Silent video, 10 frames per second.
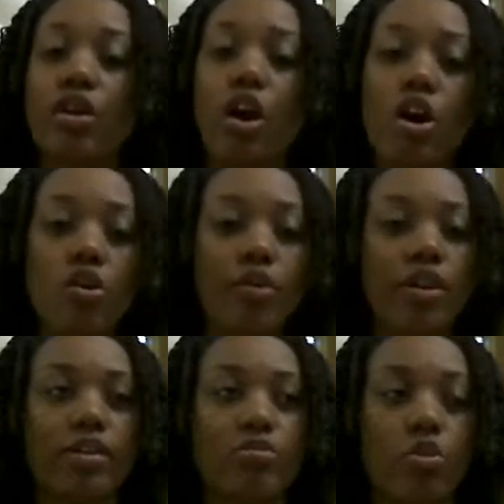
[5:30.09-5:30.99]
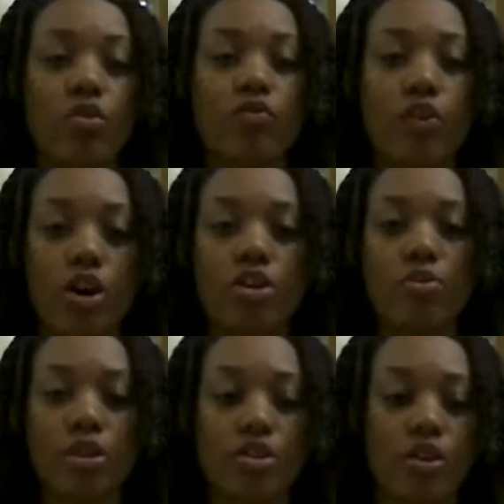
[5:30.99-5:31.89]
always want
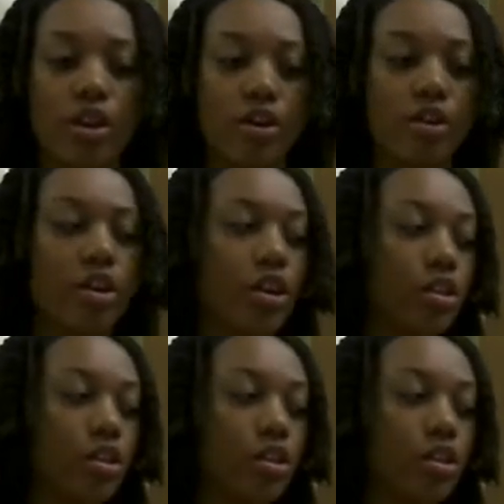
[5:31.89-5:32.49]
volume in your hair,